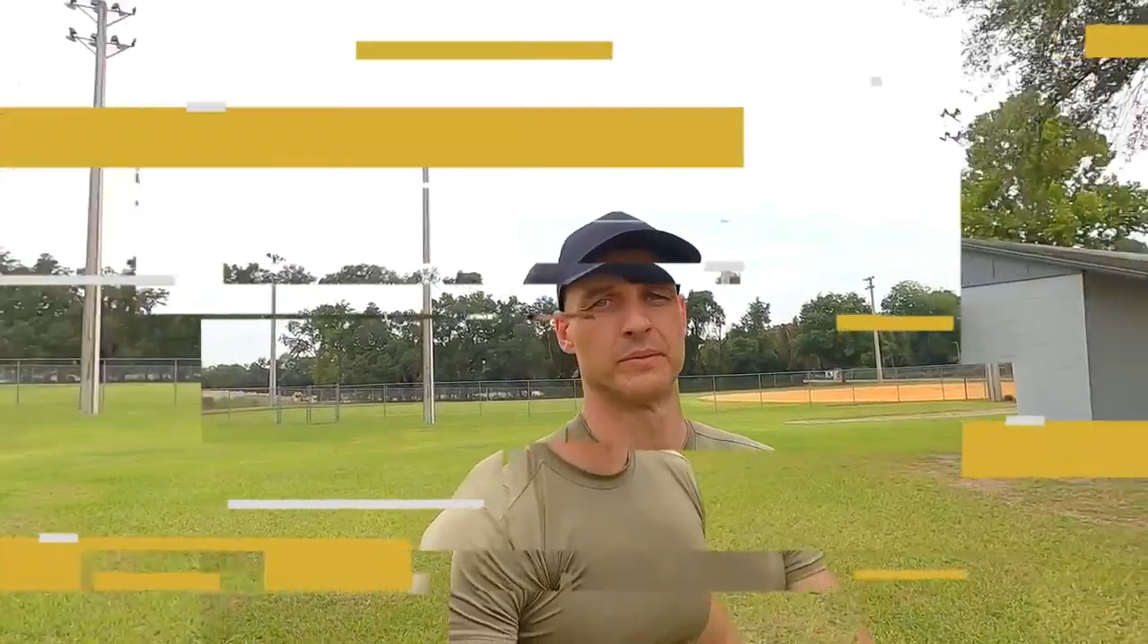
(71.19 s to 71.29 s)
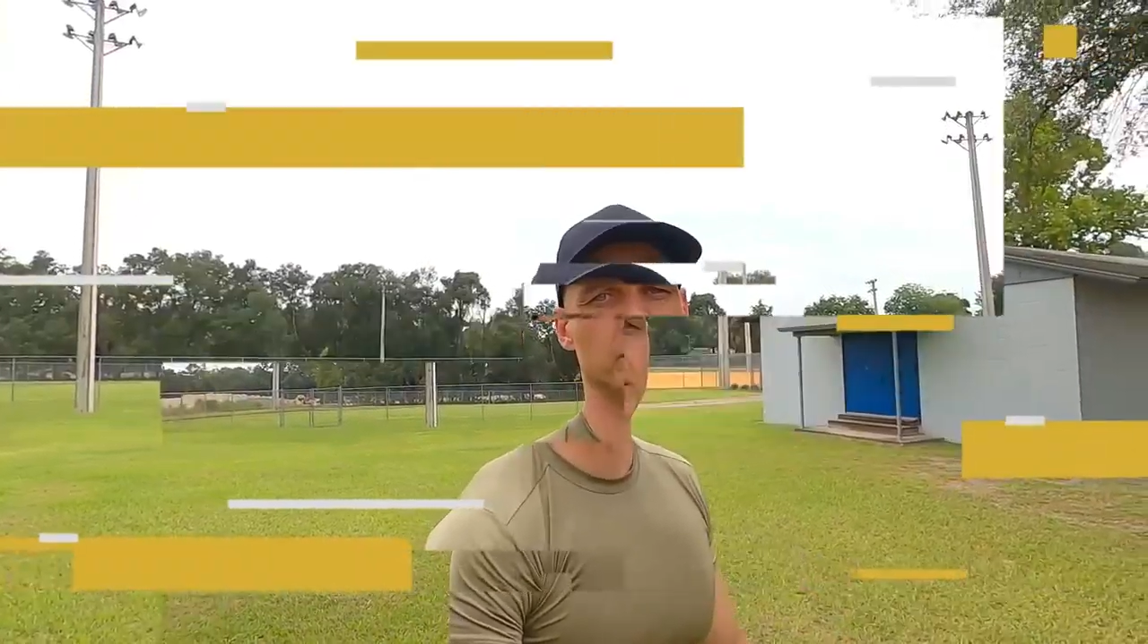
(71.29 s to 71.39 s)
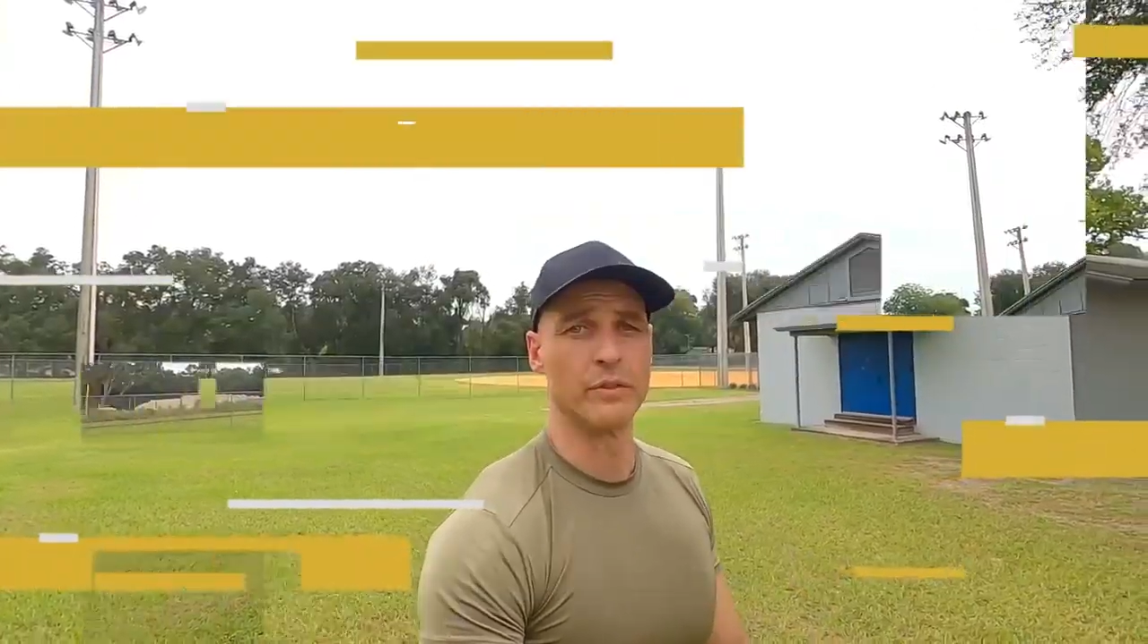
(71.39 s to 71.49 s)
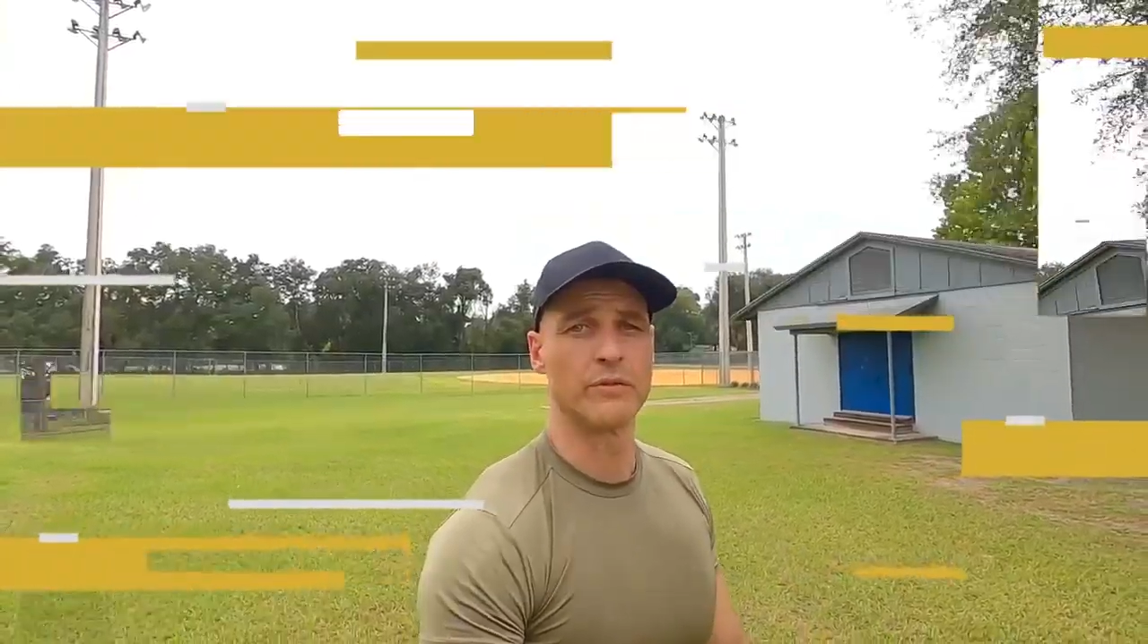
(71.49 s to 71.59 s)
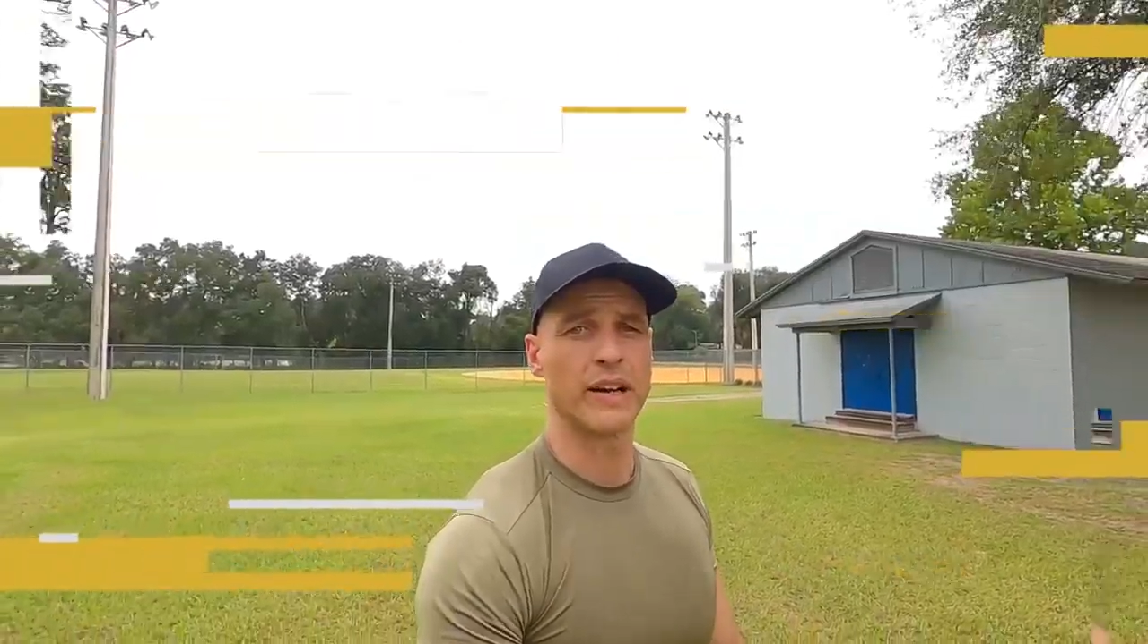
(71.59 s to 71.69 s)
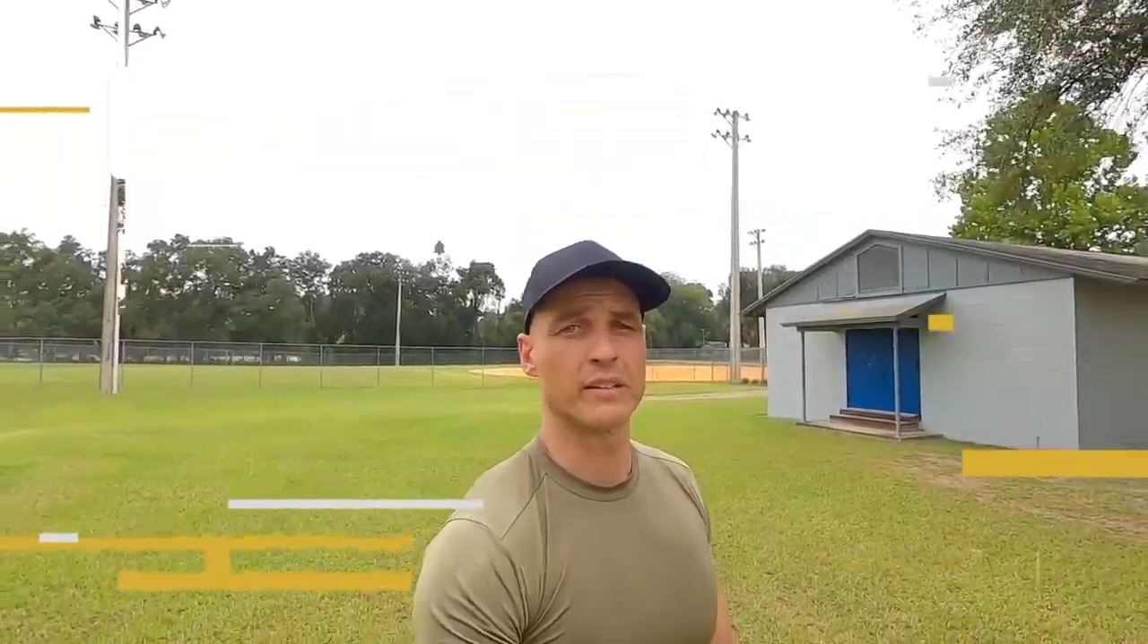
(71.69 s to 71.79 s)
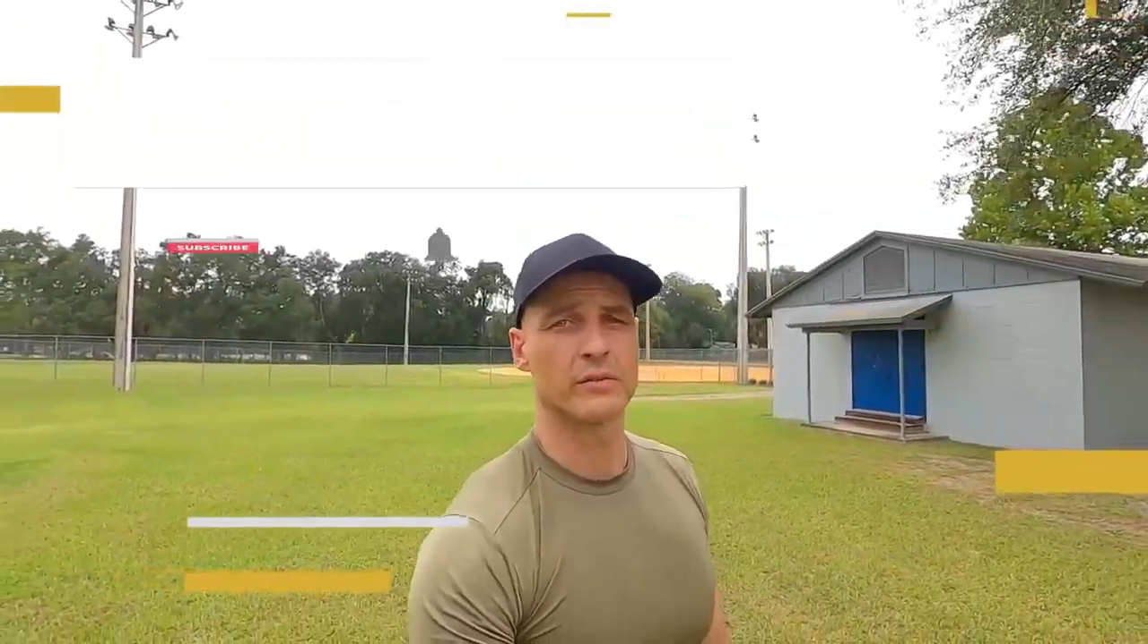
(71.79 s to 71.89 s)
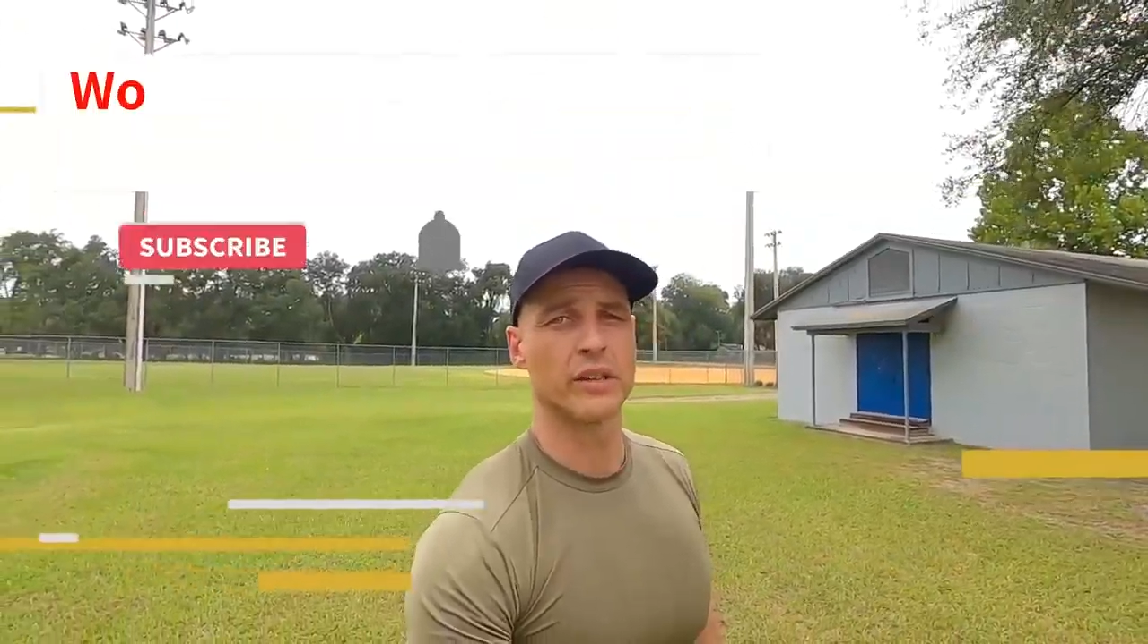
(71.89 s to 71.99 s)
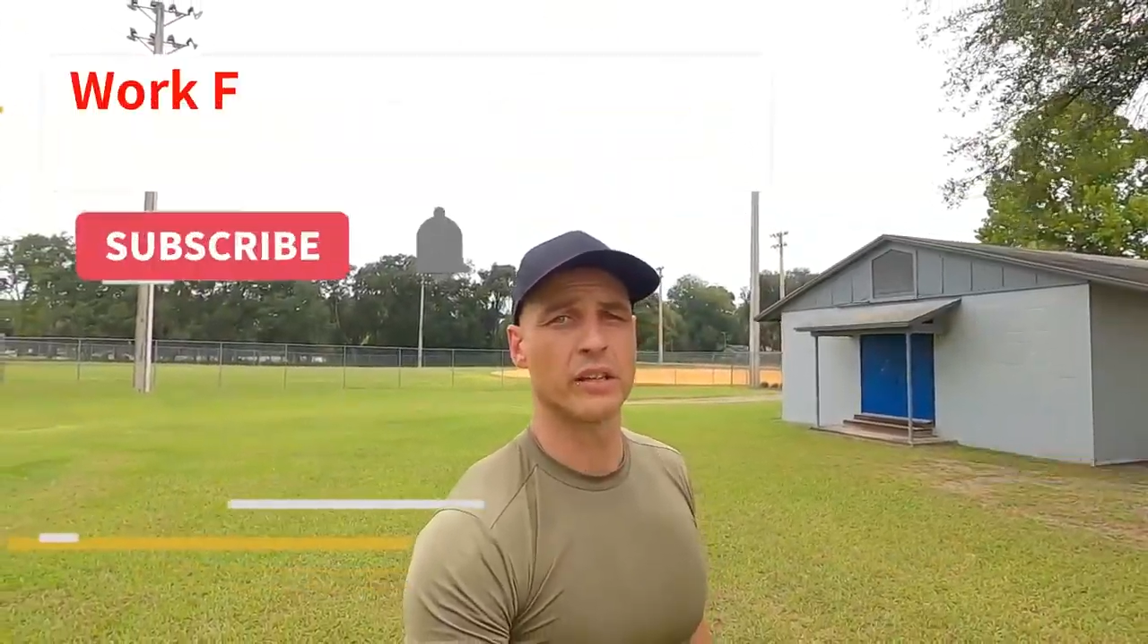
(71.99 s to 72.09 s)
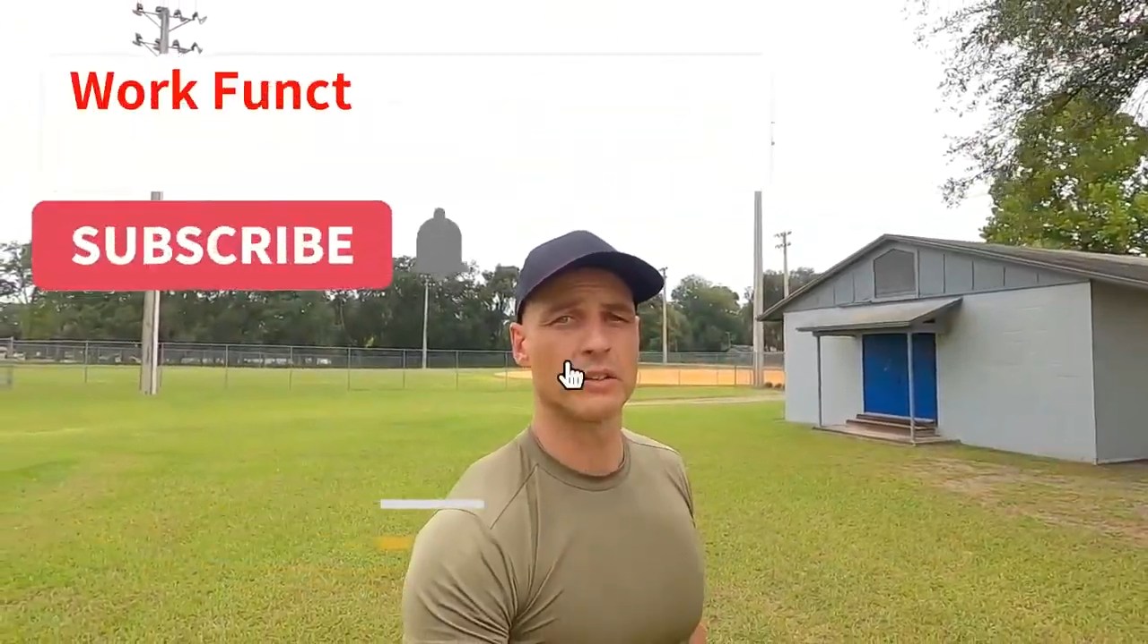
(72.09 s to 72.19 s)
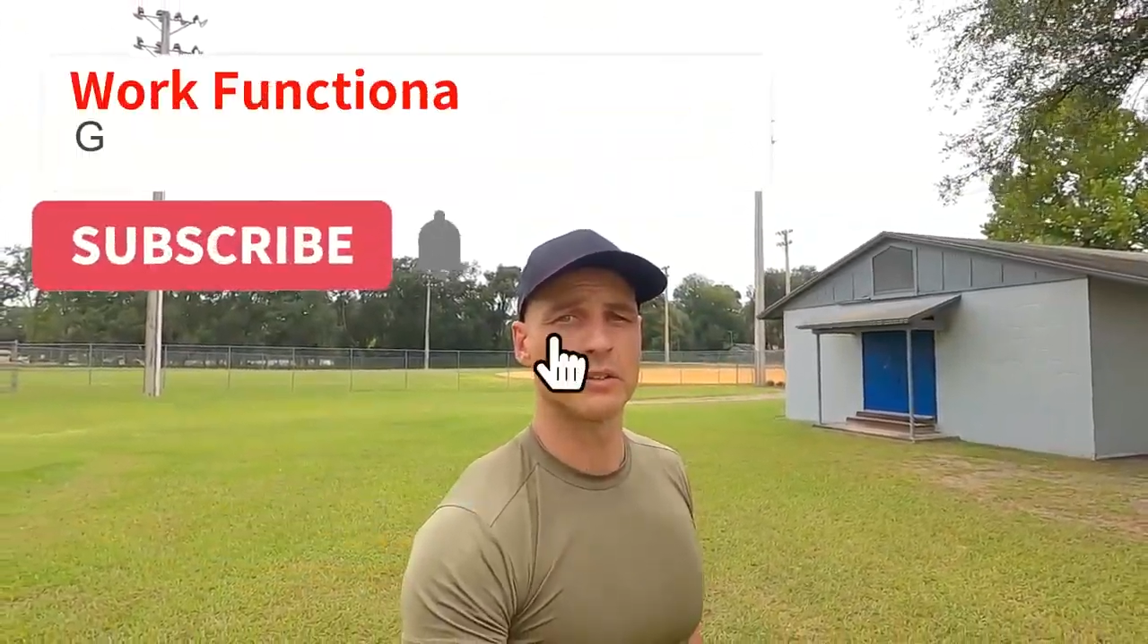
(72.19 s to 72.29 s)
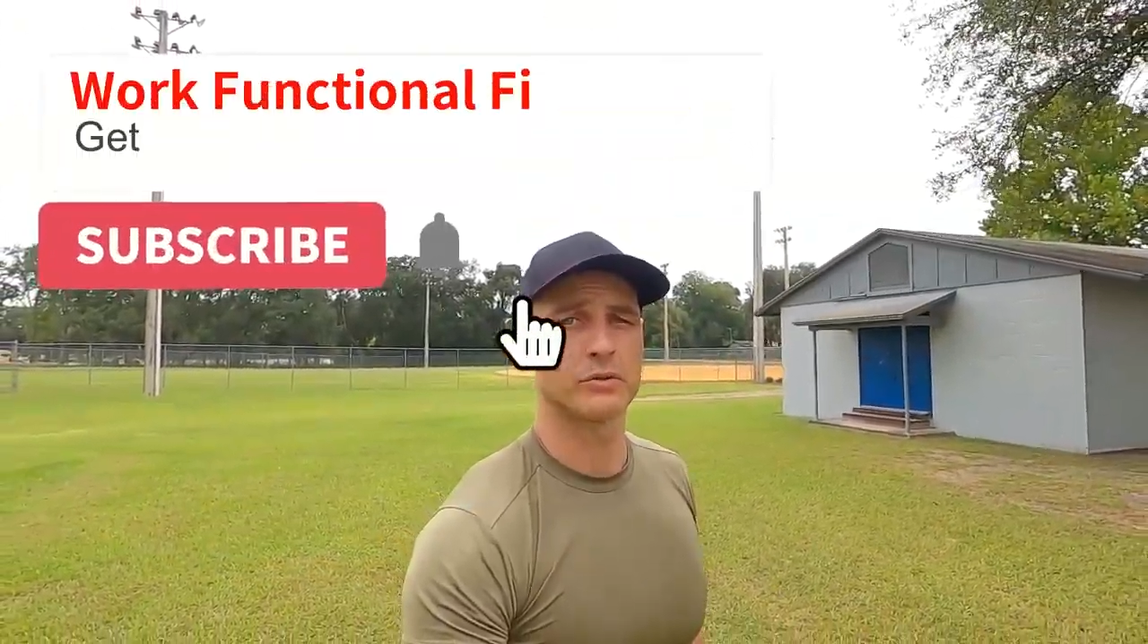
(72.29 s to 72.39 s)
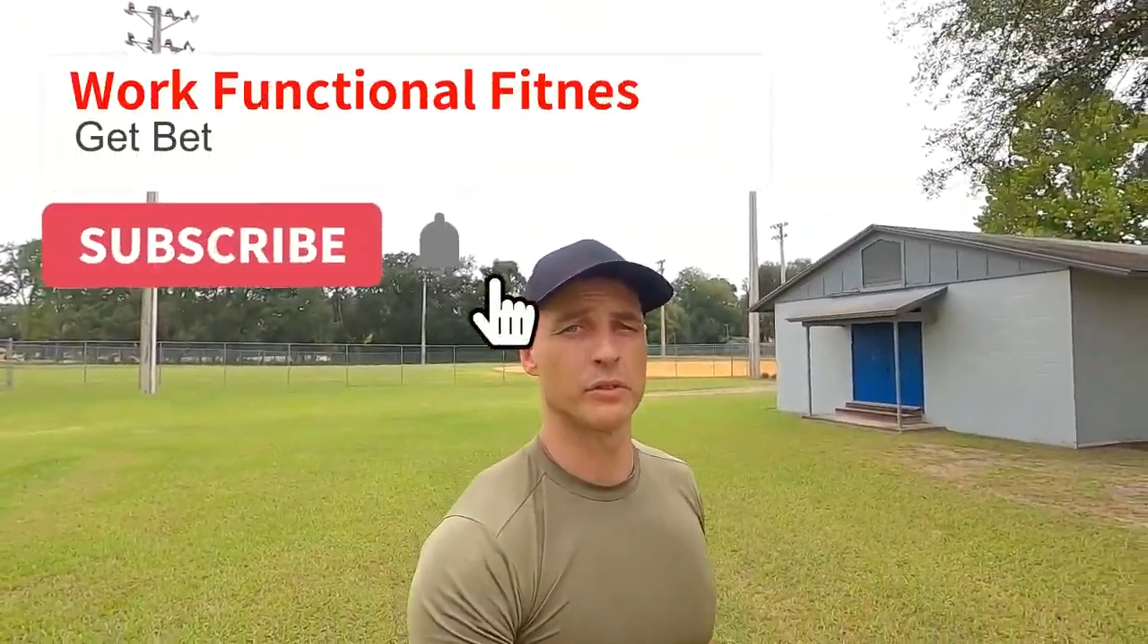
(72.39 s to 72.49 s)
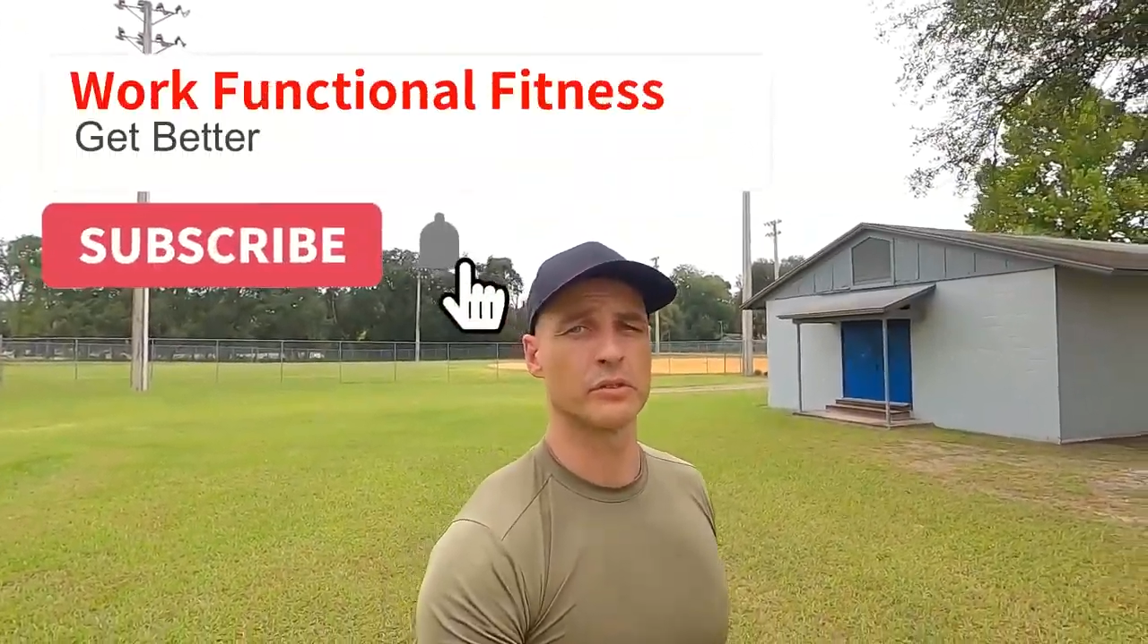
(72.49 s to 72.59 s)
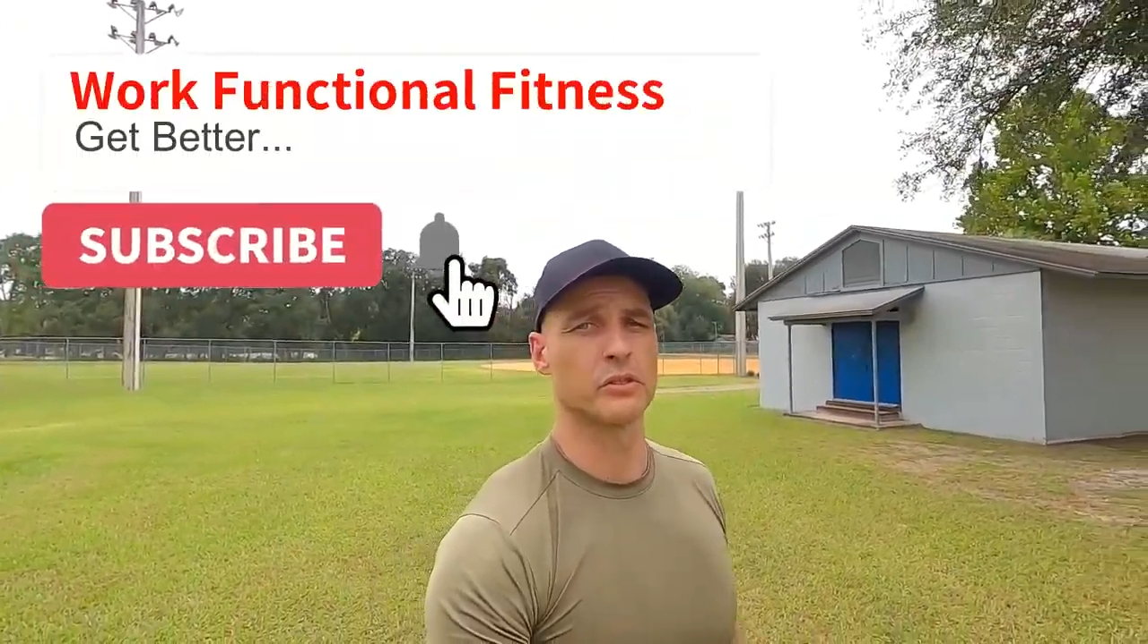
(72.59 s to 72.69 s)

If you found this video useful,